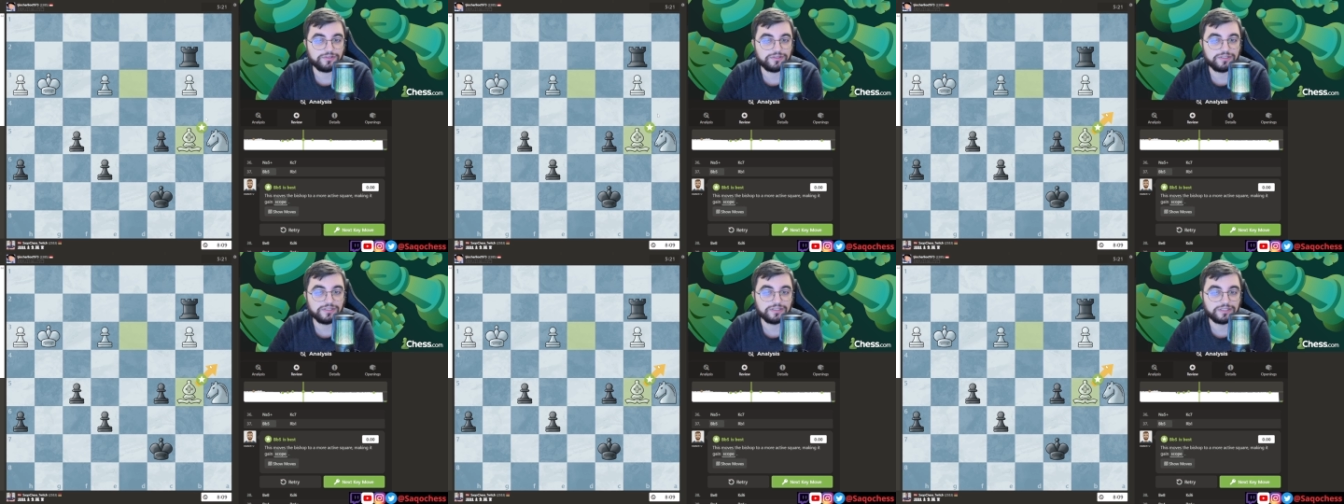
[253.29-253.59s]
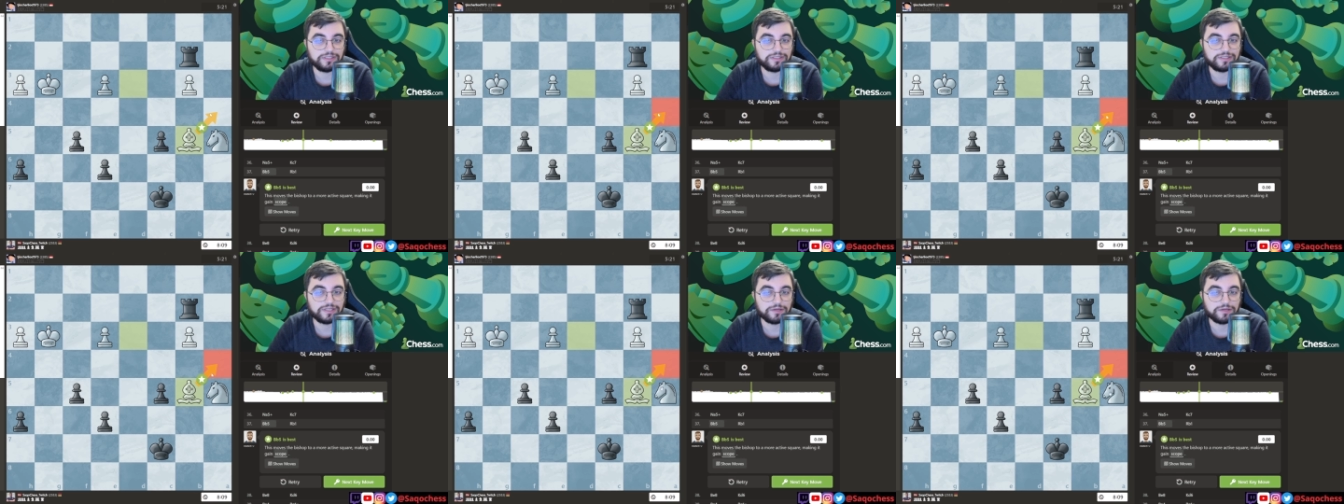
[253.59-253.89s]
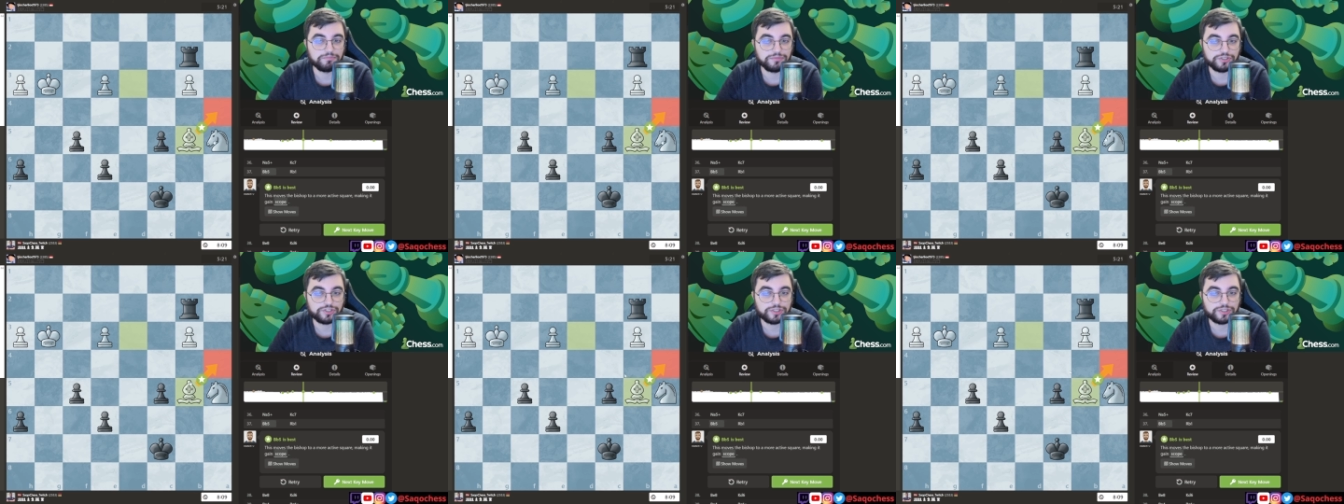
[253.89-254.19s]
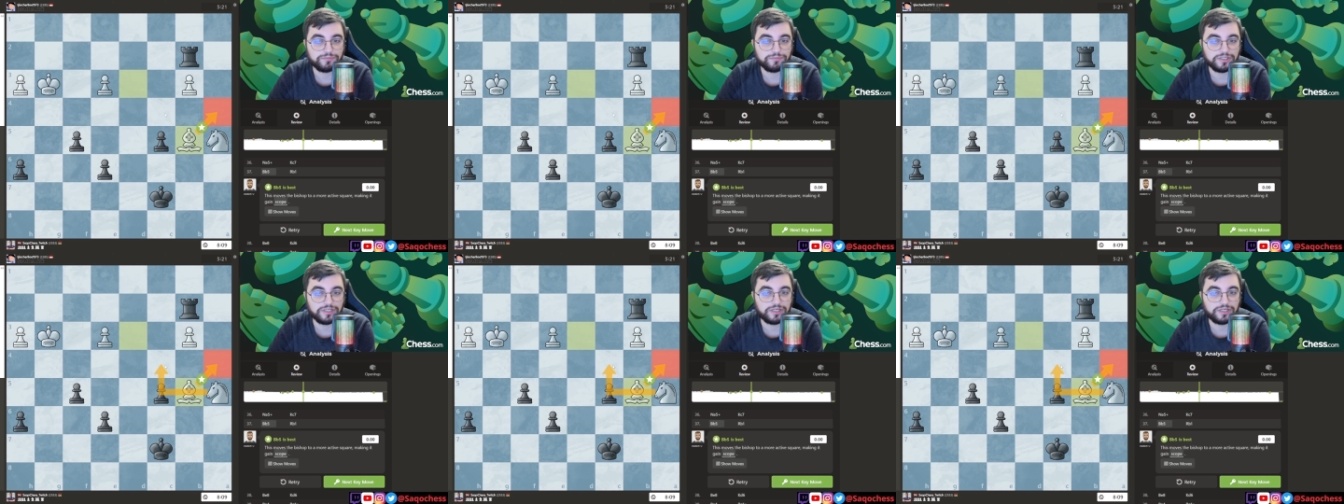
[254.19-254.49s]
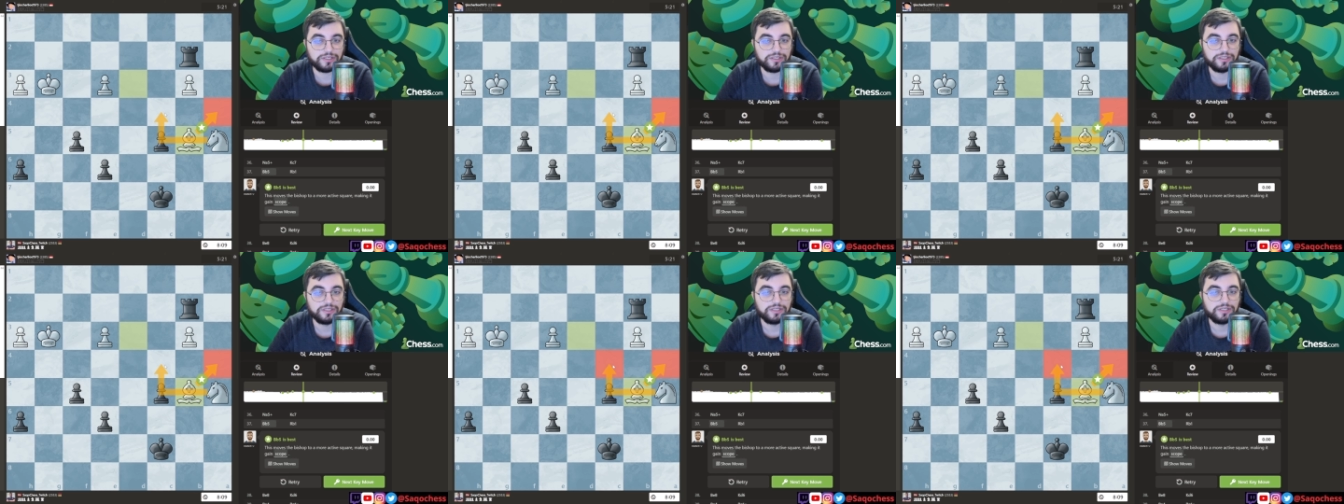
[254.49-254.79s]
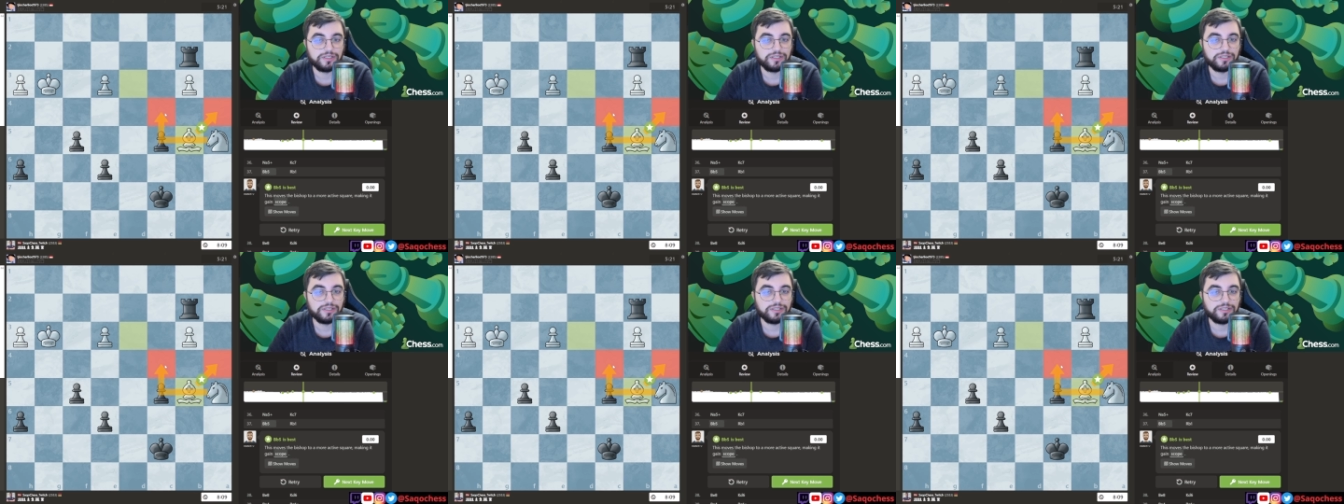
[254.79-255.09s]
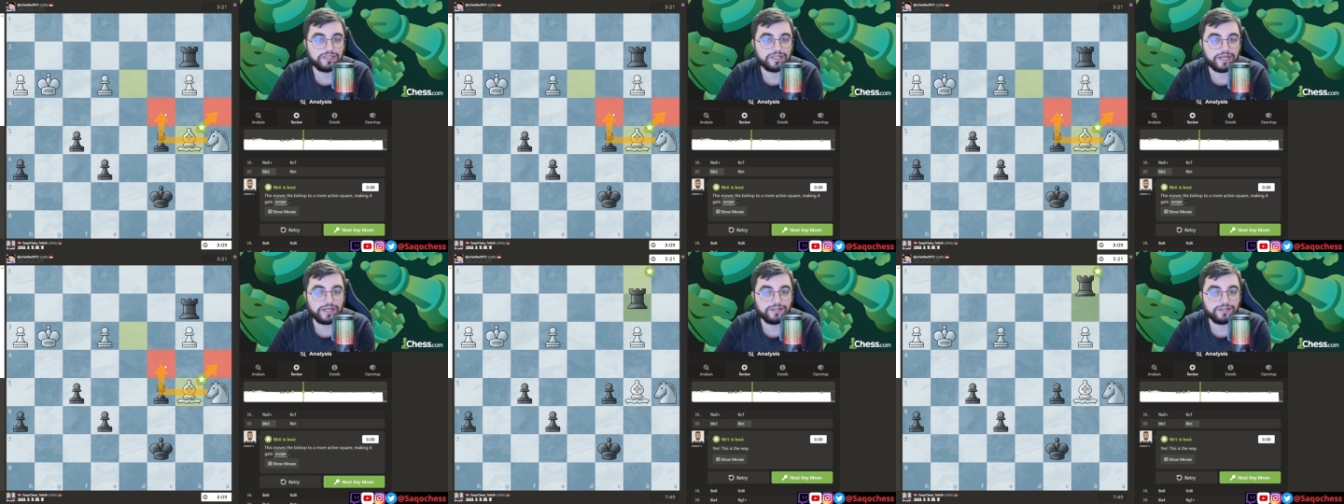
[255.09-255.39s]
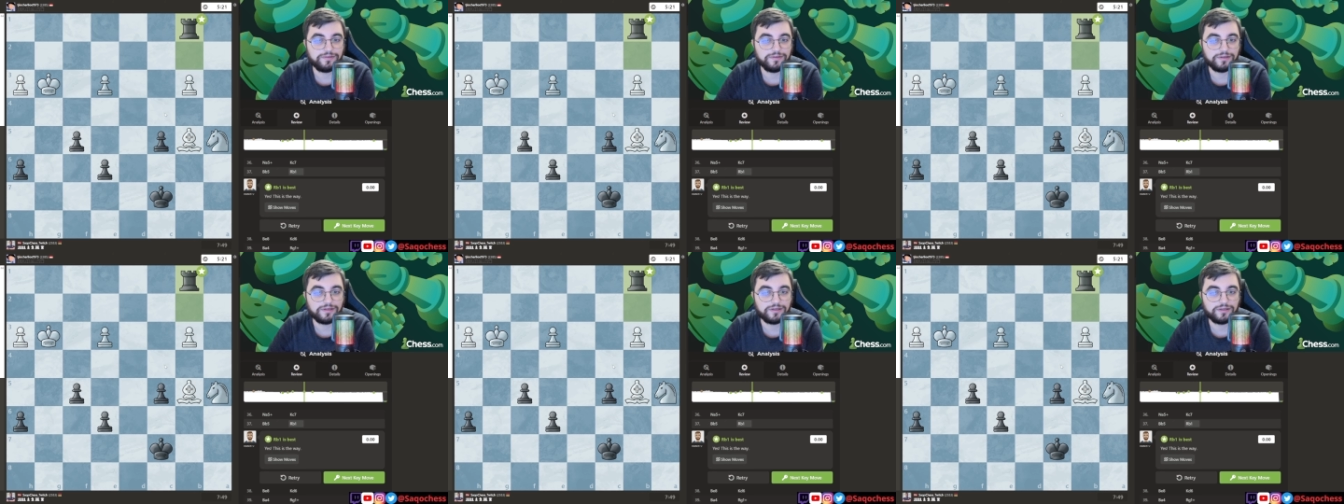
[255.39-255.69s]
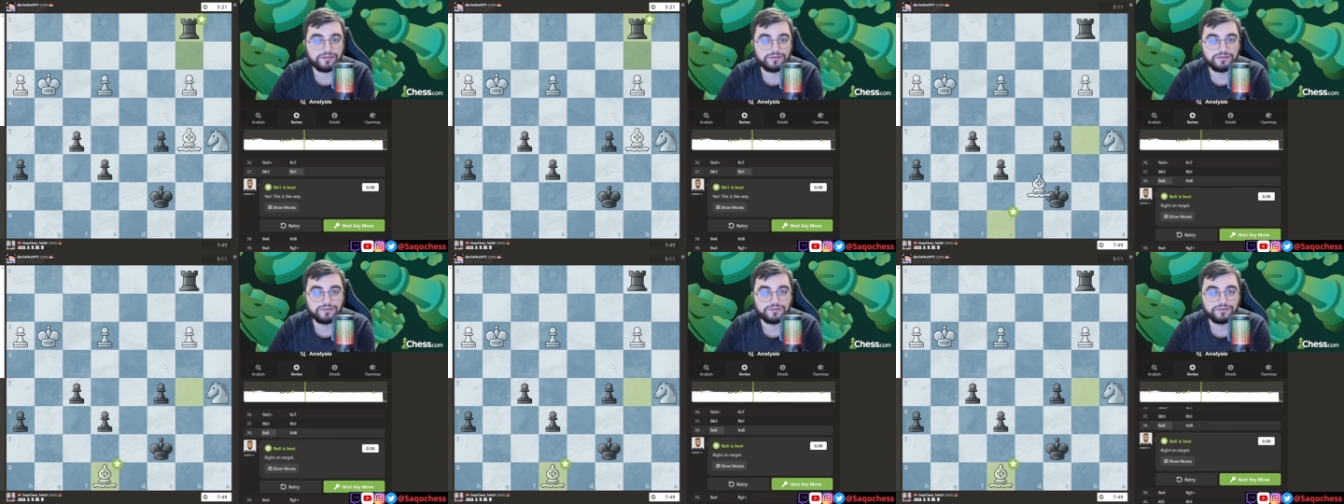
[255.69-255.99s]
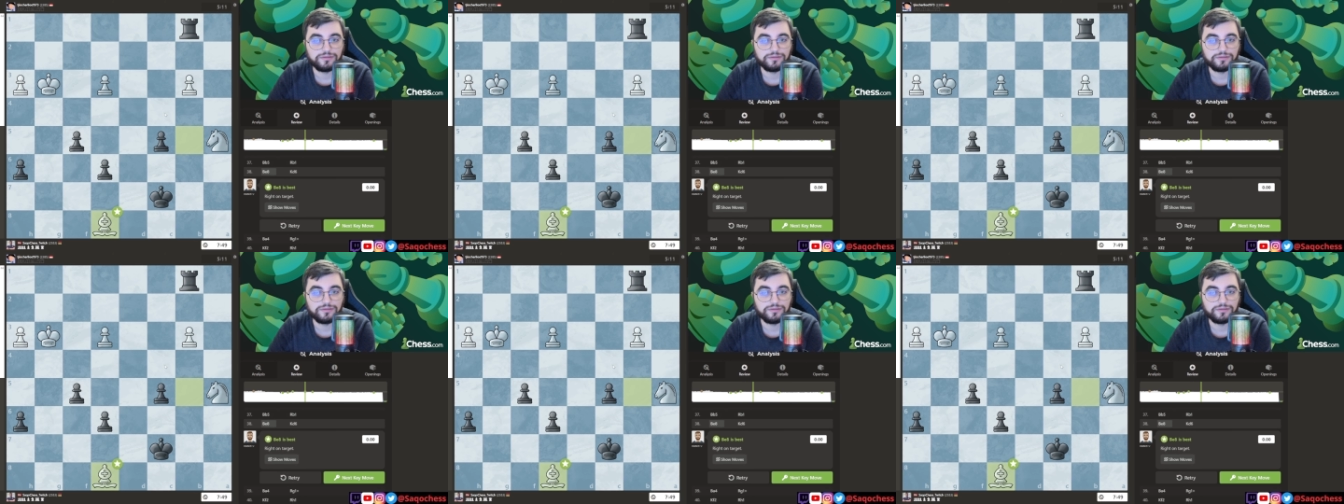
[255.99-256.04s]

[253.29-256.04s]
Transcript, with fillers: He think it come bishop there. Knight there.